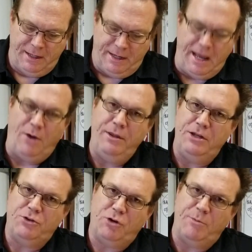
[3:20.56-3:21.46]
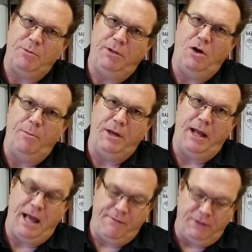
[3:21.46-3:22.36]
Now in the description below, I'm going
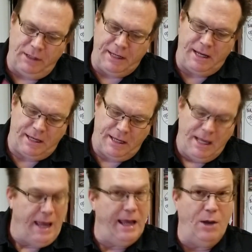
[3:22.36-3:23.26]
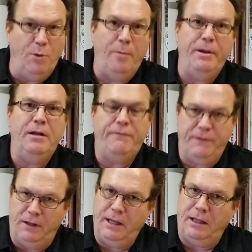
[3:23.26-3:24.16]
to have a link, and it will be an
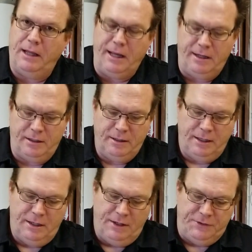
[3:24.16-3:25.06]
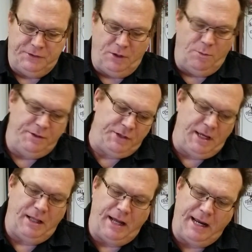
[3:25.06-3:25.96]
affiliate link. So once
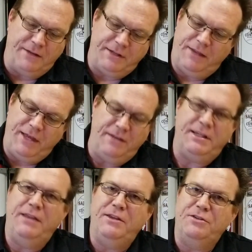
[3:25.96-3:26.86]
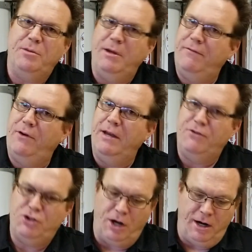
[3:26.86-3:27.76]
again, like I said, they sent this to me free of
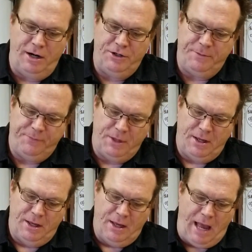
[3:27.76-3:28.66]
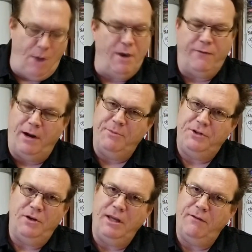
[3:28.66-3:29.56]
charge. However, I'm
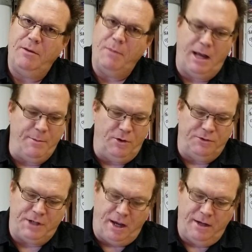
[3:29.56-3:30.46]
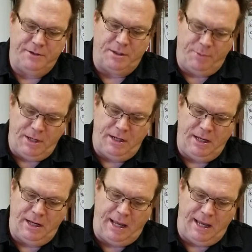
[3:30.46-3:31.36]
still giving my most honest
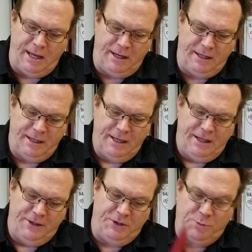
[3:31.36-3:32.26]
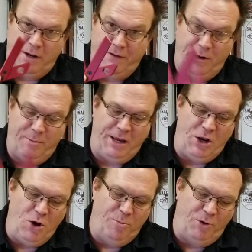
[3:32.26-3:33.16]
opinion, and this one I figured would be a
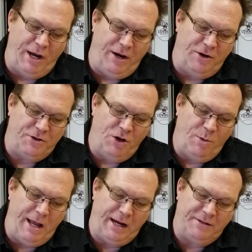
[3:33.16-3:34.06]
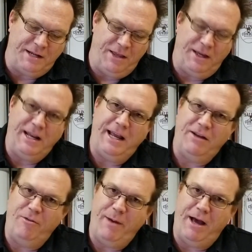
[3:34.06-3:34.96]
no-brainer. There's no way I could say anything
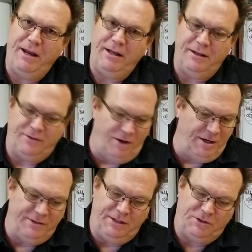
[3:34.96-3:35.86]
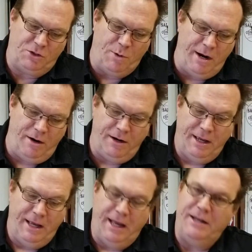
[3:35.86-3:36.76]
negative about it. As long as it's square,
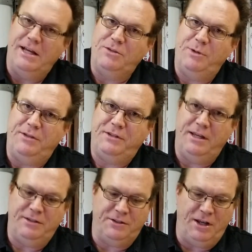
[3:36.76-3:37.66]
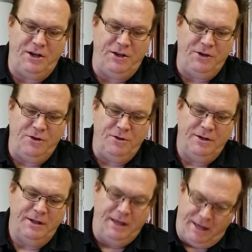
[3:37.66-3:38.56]
does what it says it's going to do,
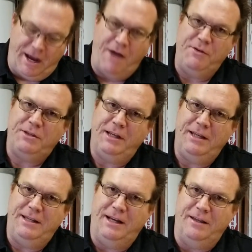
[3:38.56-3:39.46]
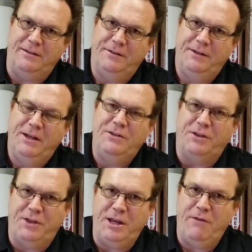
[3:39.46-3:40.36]
obviously it does. So
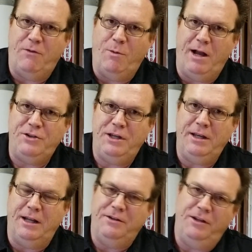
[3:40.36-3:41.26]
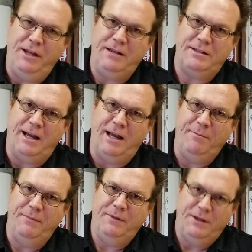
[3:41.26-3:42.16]
thank you for watching, and until next
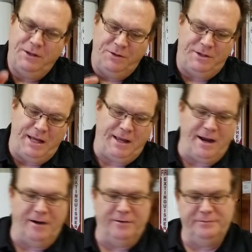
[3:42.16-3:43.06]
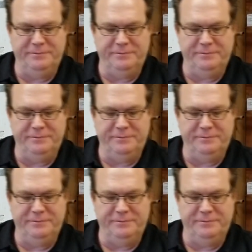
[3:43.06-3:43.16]
time, you take care.